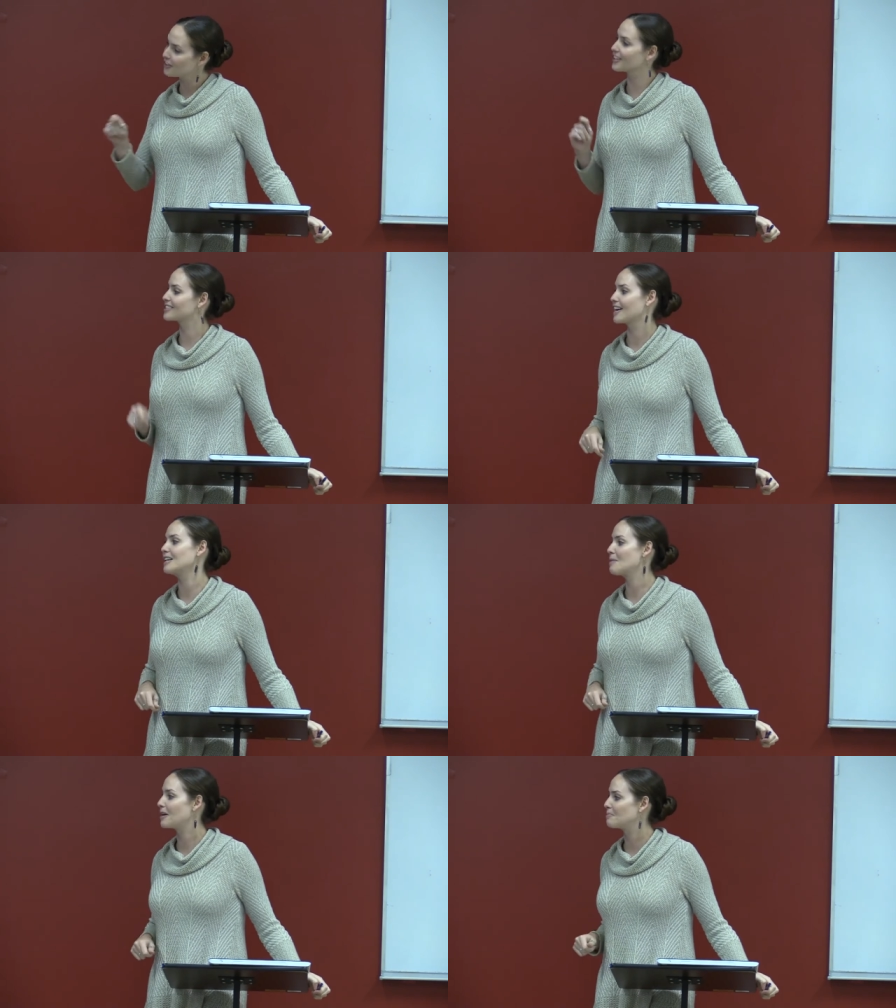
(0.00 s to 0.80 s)
feel
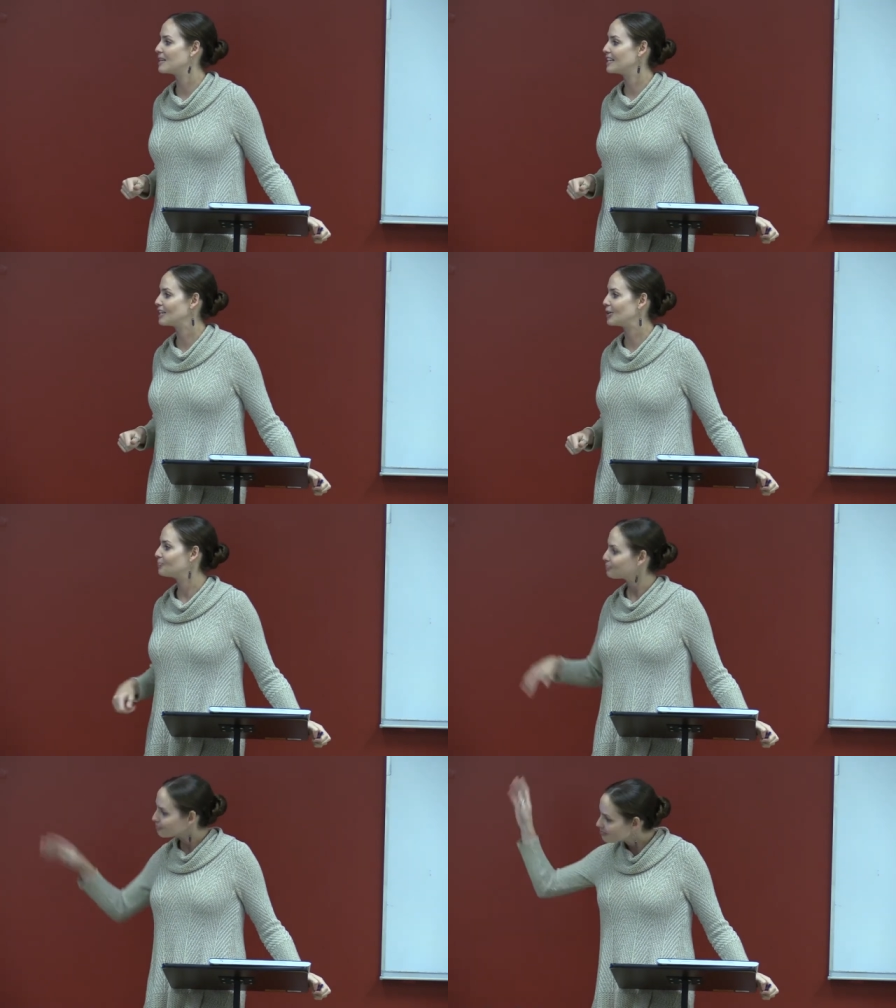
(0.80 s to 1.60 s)
excited about admitting you.
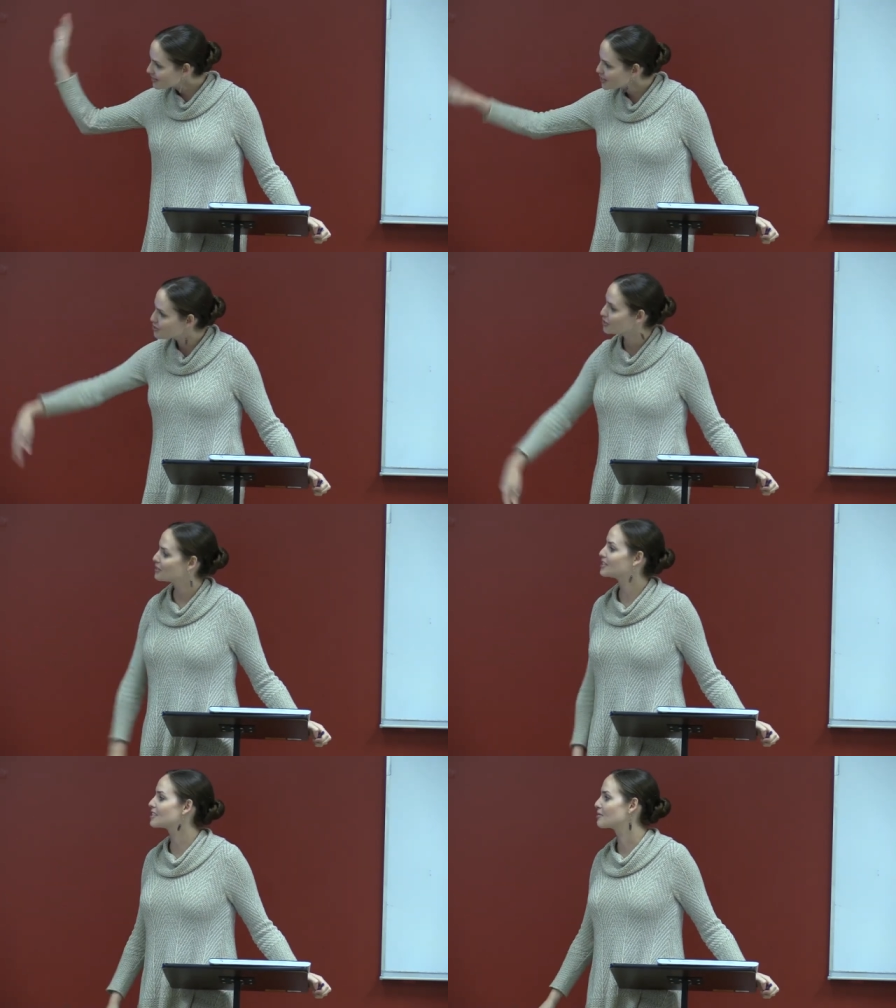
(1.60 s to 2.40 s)
You can
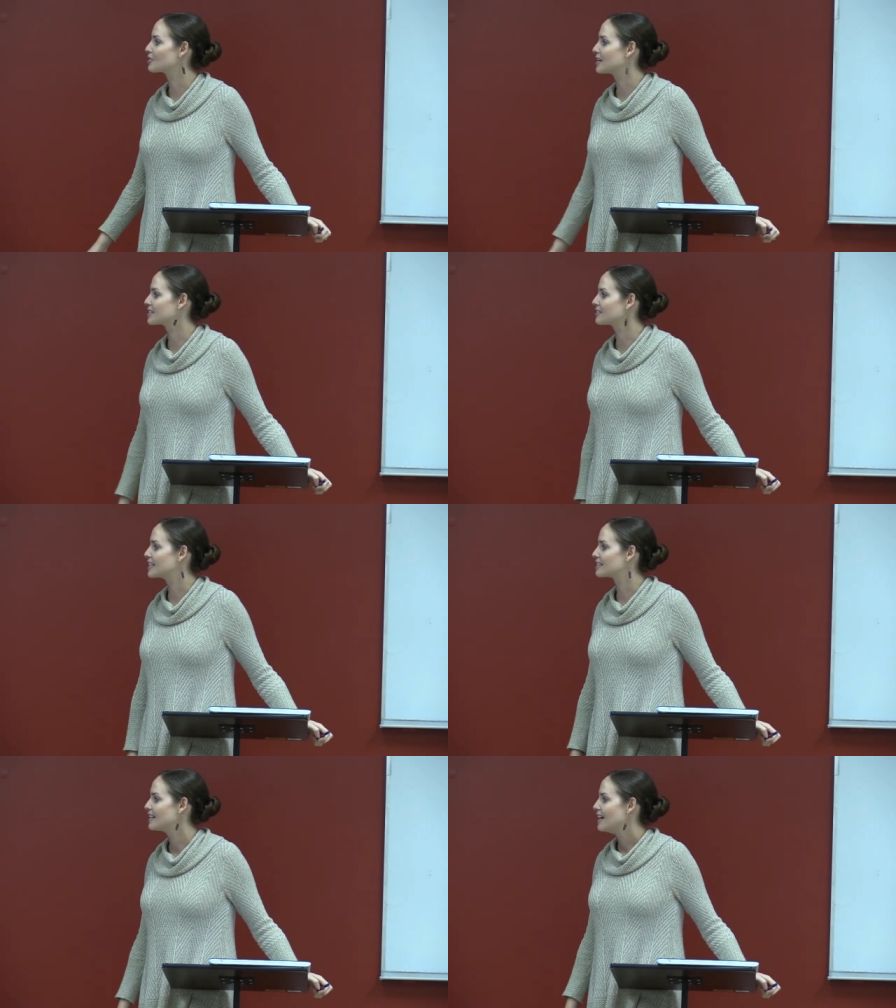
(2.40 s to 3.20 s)
read some of the rest of
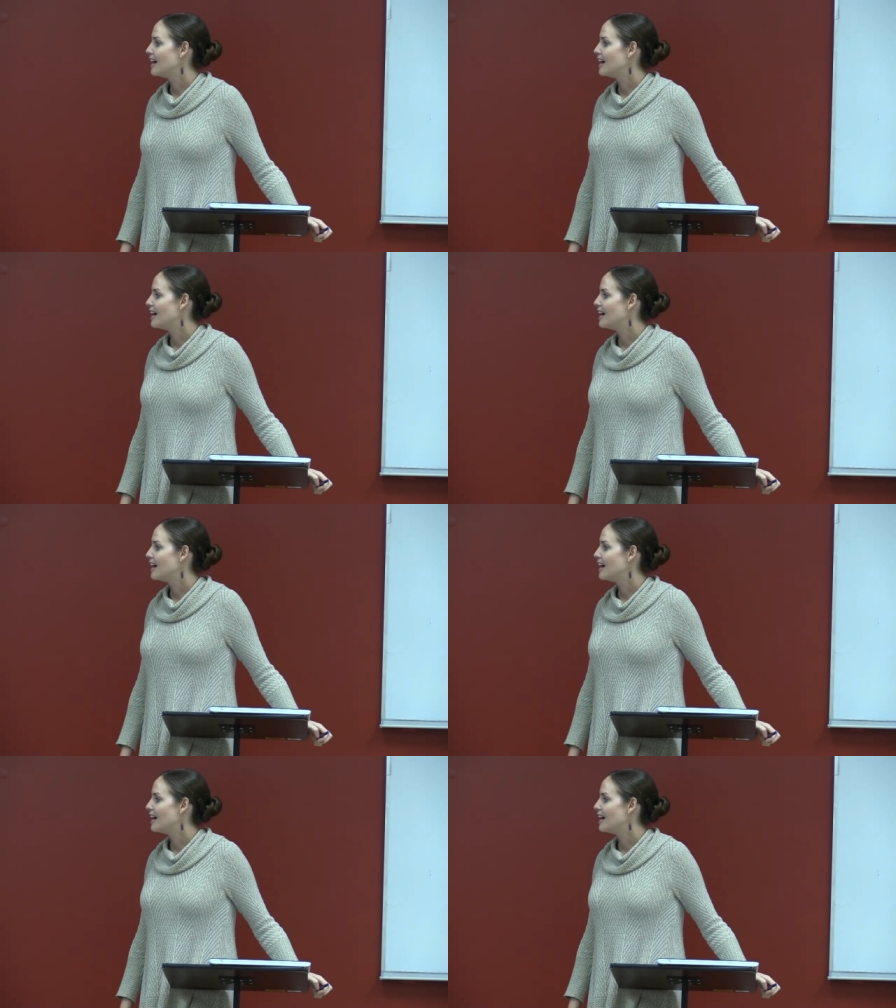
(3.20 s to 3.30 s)
these.